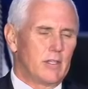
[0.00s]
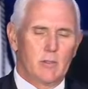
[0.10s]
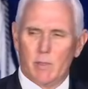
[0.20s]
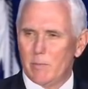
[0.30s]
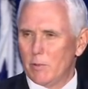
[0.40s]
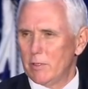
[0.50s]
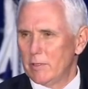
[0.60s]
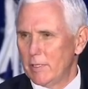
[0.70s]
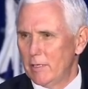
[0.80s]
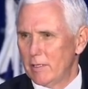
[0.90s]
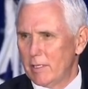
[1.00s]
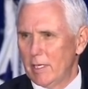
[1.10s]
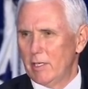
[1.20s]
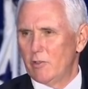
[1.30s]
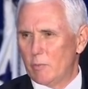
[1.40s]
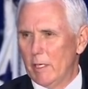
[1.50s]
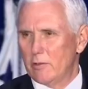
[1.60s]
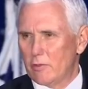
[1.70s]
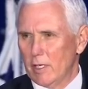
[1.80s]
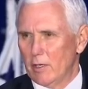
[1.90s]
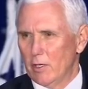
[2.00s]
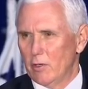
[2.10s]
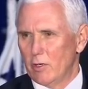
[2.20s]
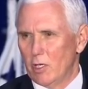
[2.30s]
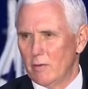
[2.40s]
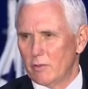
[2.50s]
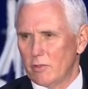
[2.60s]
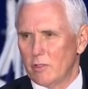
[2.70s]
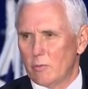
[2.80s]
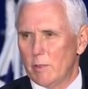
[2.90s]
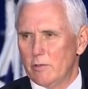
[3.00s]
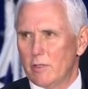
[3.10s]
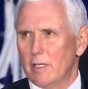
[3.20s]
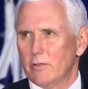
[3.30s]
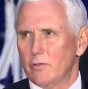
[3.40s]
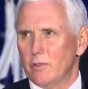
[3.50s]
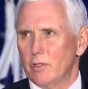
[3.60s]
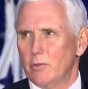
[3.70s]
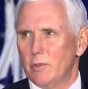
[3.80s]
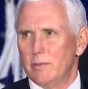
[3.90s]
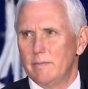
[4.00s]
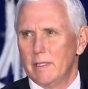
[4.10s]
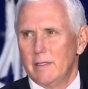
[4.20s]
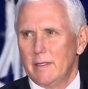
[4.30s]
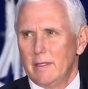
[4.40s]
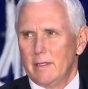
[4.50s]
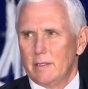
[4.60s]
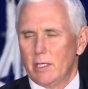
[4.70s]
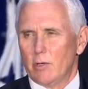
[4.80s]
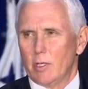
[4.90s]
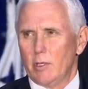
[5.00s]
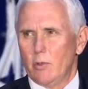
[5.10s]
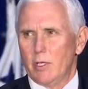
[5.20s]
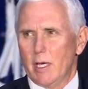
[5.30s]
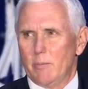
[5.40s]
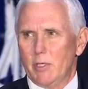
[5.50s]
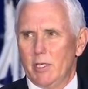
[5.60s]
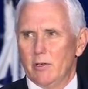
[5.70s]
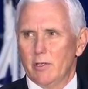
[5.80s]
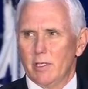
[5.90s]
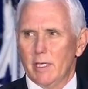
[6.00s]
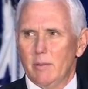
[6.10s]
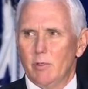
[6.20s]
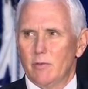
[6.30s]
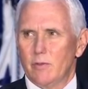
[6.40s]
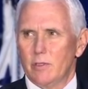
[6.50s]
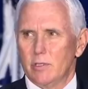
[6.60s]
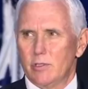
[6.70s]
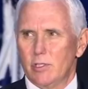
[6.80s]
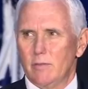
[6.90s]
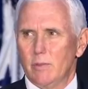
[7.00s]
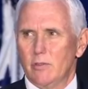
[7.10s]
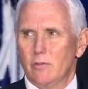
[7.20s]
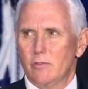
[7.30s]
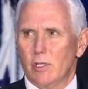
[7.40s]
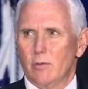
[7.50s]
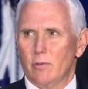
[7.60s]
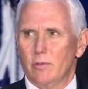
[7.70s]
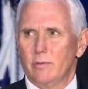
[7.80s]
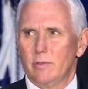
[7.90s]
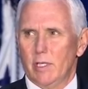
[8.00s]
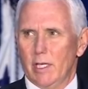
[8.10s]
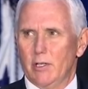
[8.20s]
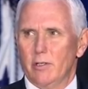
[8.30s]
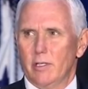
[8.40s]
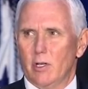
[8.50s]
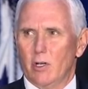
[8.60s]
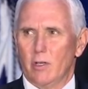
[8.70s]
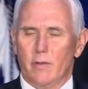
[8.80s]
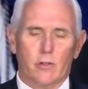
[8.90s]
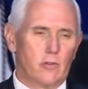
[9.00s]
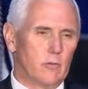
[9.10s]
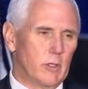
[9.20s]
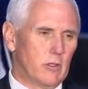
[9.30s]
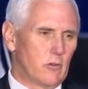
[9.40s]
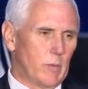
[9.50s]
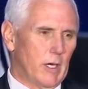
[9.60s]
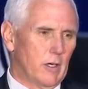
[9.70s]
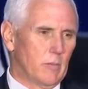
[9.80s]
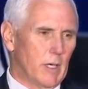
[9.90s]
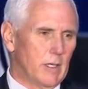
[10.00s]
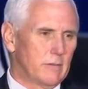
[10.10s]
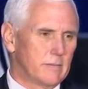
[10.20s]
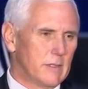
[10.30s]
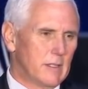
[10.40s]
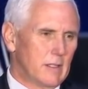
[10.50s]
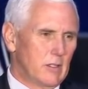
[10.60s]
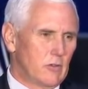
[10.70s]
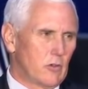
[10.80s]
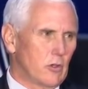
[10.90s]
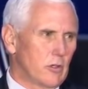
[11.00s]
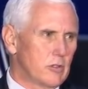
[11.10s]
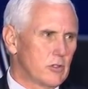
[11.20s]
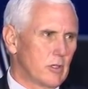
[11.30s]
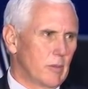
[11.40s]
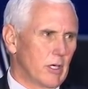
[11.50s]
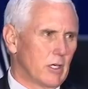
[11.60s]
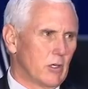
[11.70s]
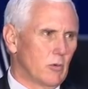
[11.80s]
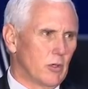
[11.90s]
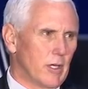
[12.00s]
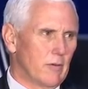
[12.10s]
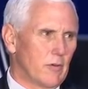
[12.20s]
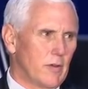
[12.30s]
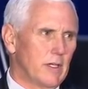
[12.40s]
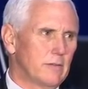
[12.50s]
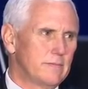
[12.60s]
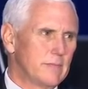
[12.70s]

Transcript: think people here at Kennedy Space Center know, and all of us on the Space Council know, we literally would not be here today but for the achievements of General Yeager and all of those who've been inspired by his courage, and America will never fail.